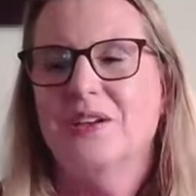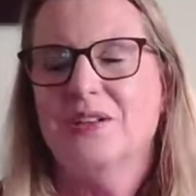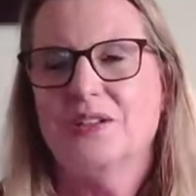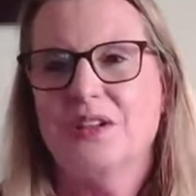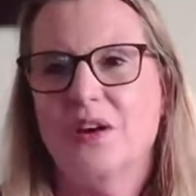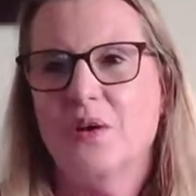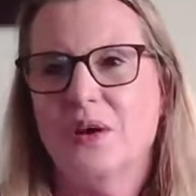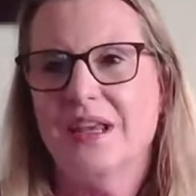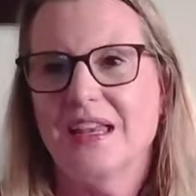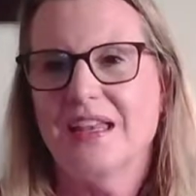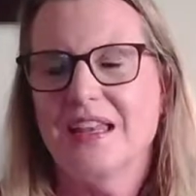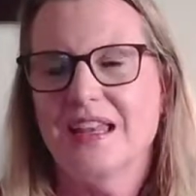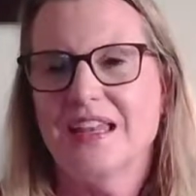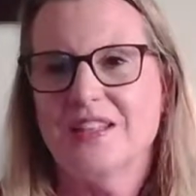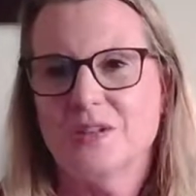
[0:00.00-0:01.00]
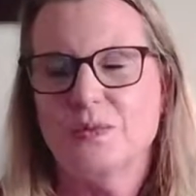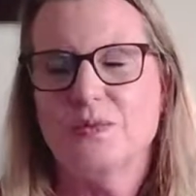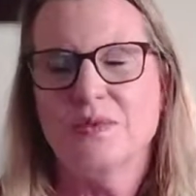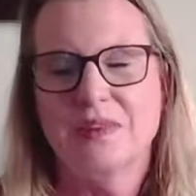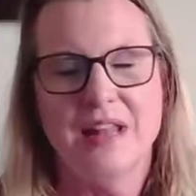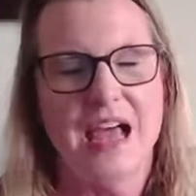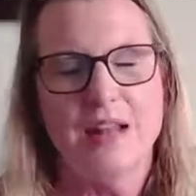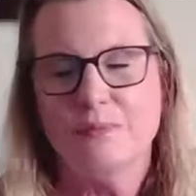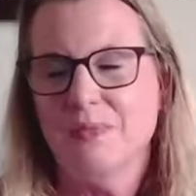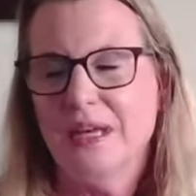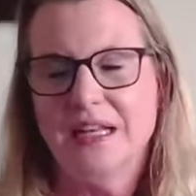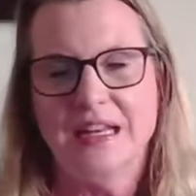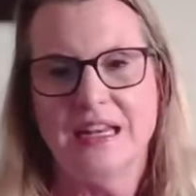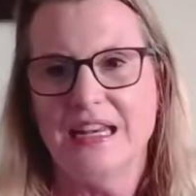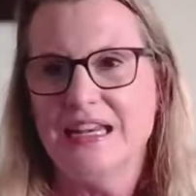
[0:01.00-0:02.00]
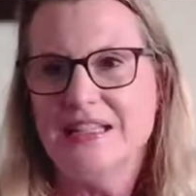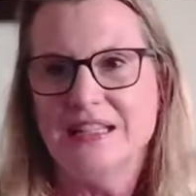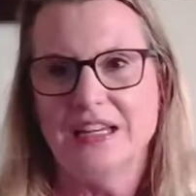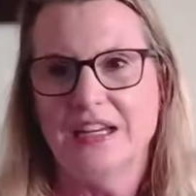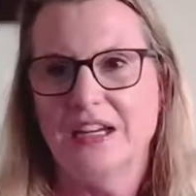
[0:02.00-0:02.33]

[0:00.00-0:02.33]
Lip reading: So it's not been an easy